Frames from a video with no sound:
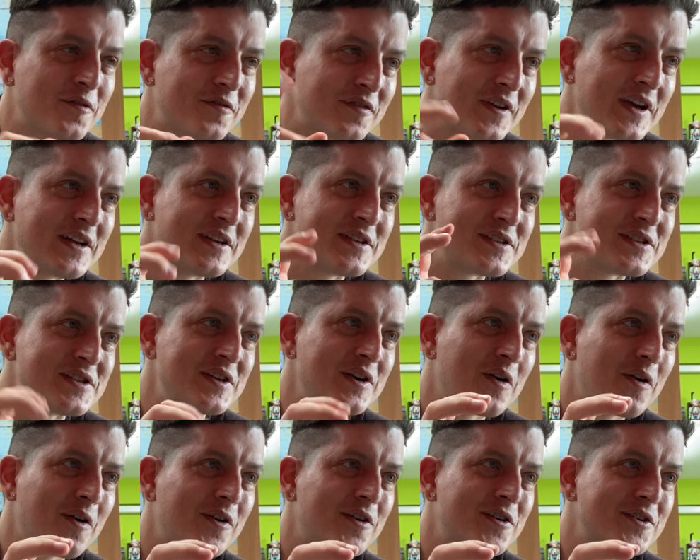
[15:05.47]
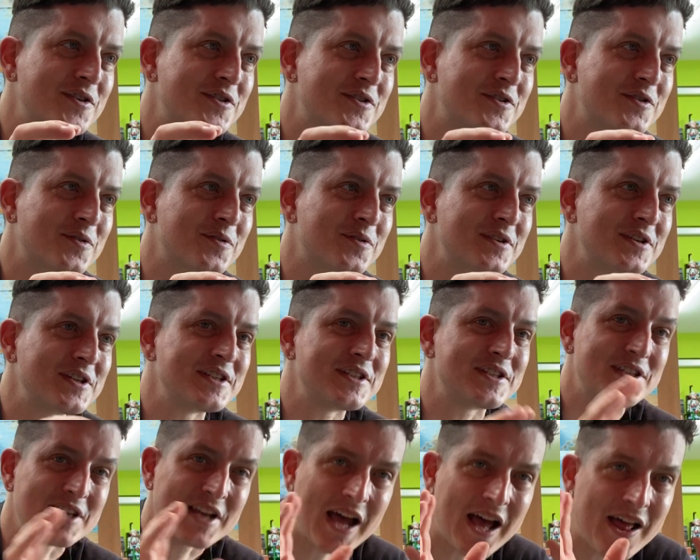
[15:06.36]
fantasy horror
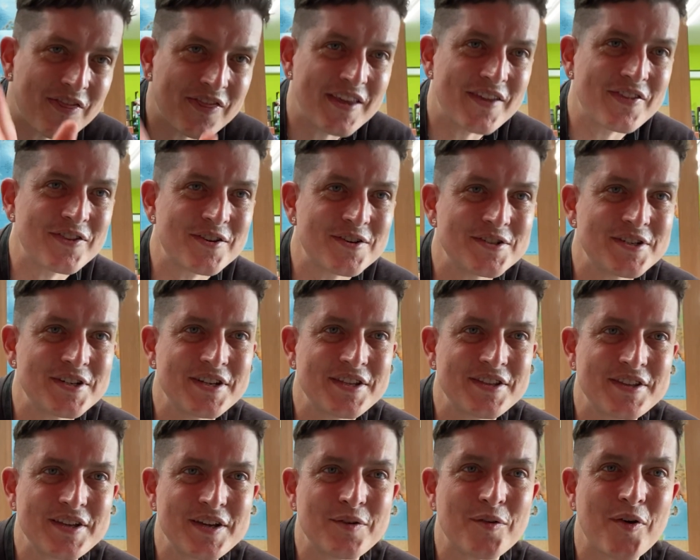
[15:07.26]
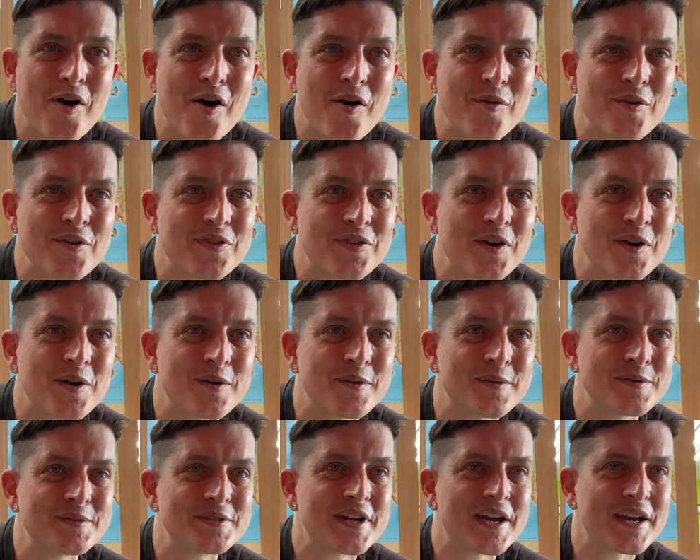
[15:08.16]
stories. Not that there's anything wrong with
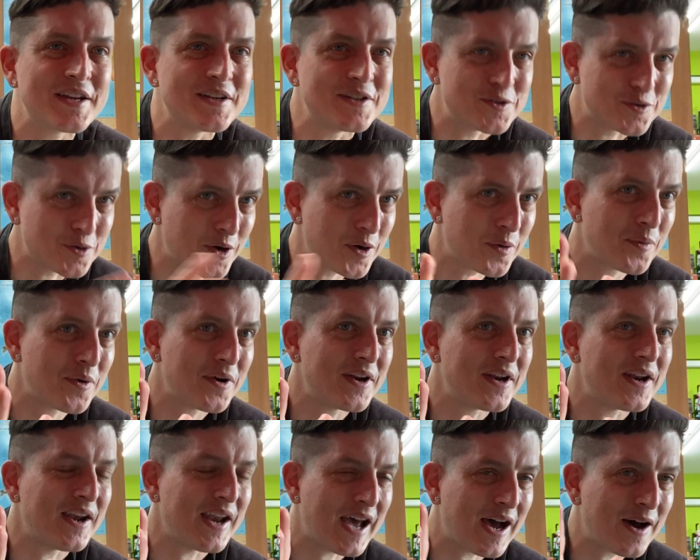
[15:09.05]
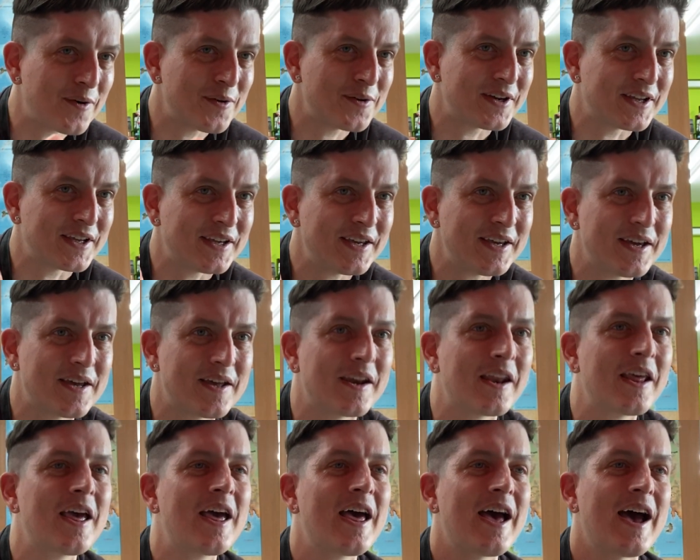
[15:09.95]
those. I enjoy one now and
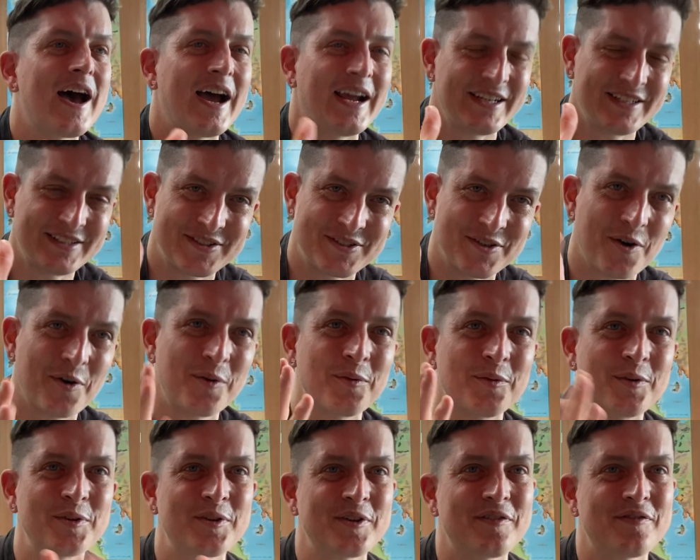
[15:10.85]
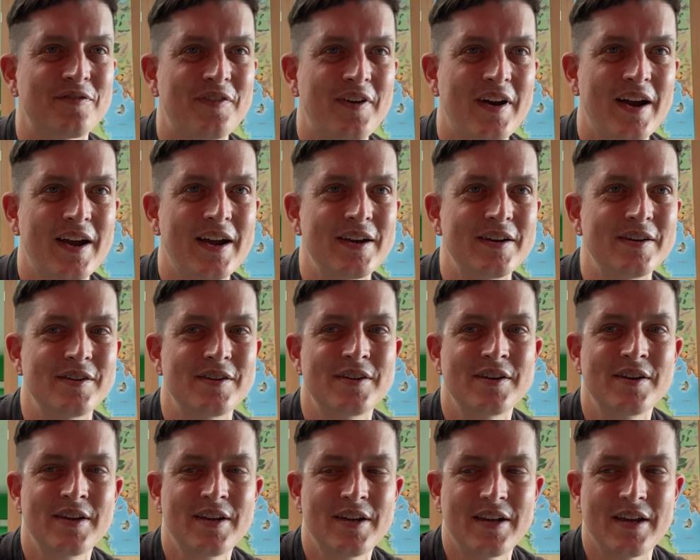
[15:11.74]
again. I don't really find
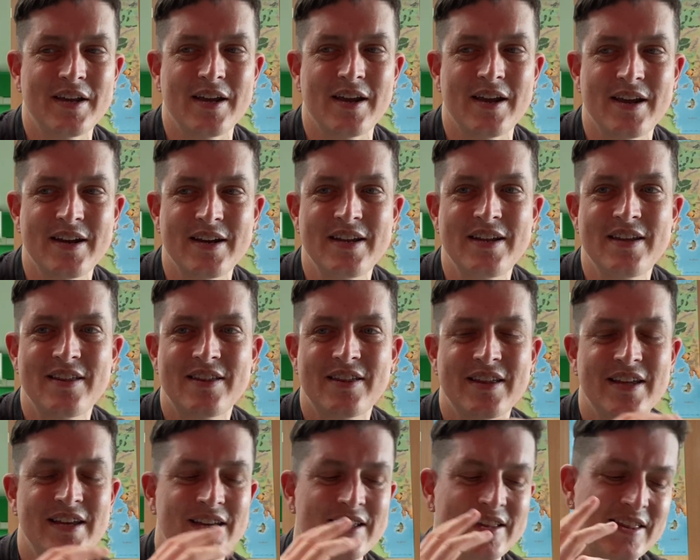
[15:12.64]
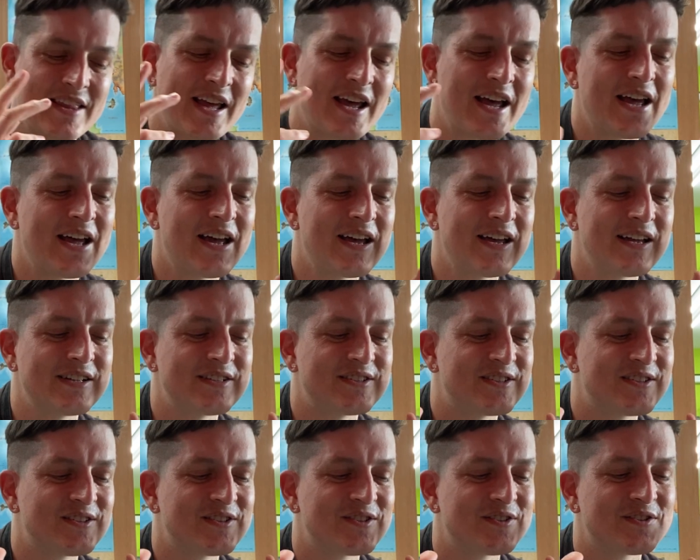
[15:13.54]
anything
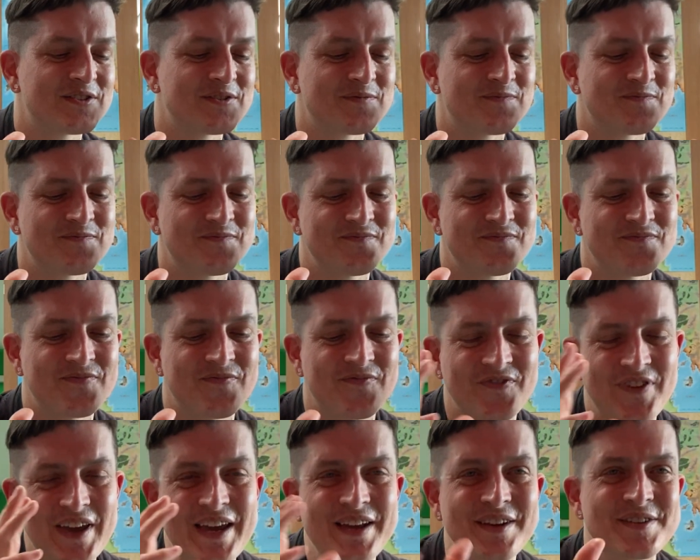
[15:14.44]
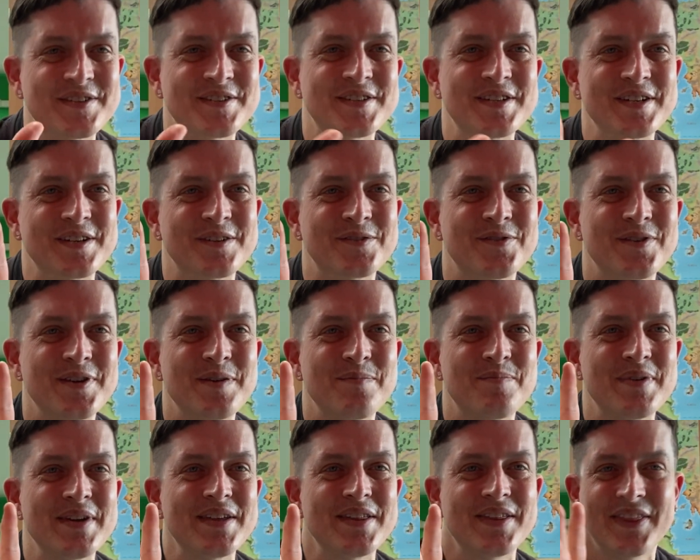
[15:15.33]
that's fantasy
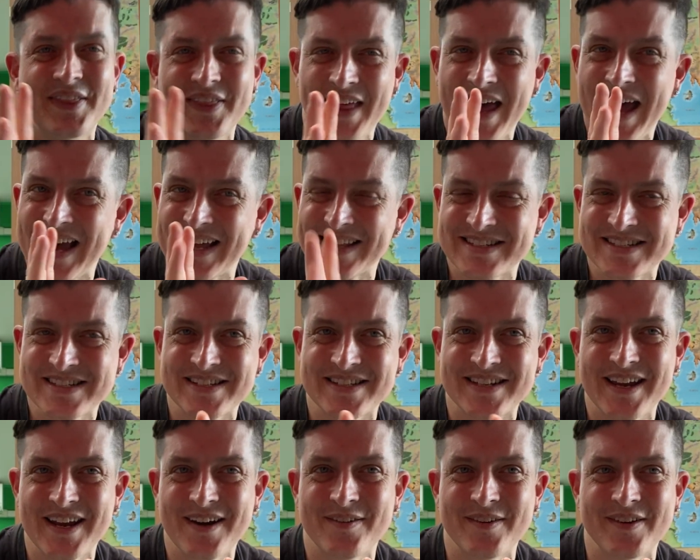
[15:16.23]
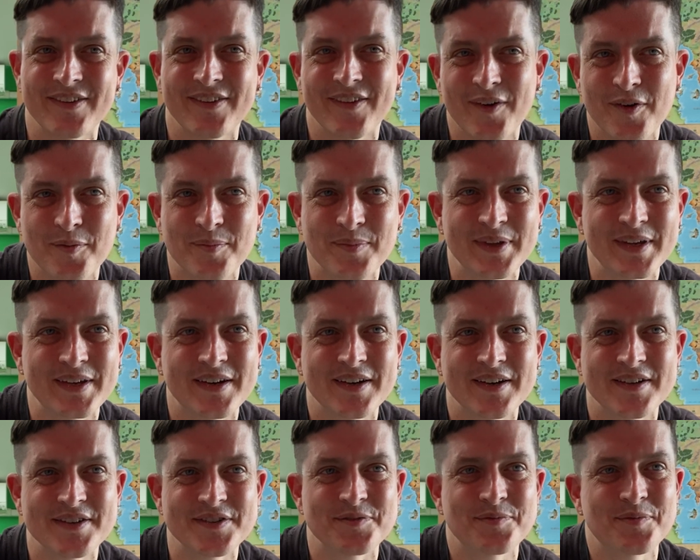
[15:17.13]
creepy that scary though,
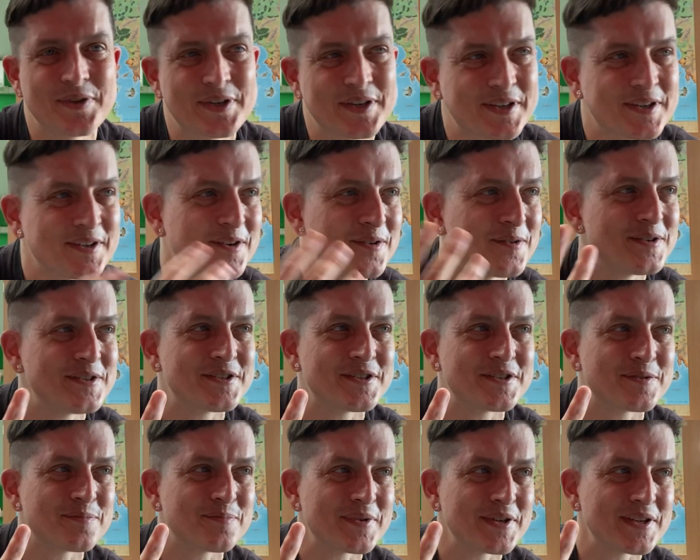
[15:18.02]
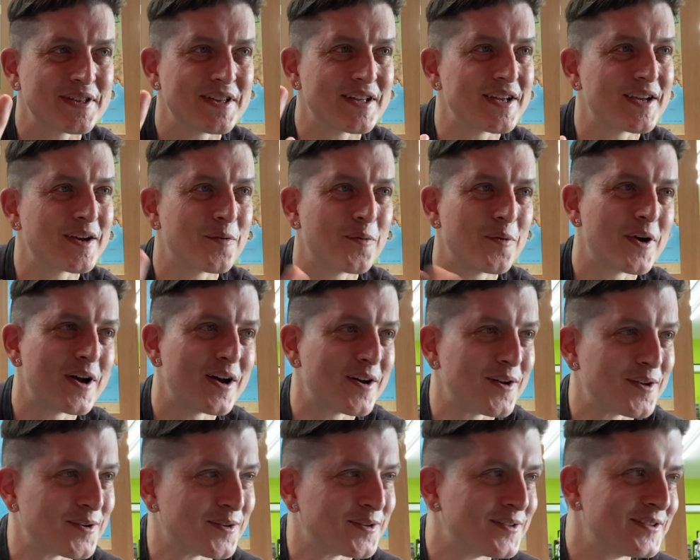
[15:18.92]
because we can always just be like,
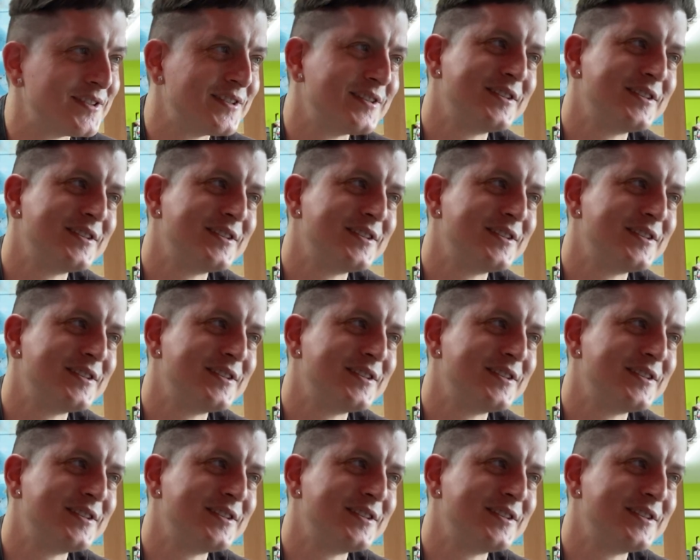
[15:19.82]
well,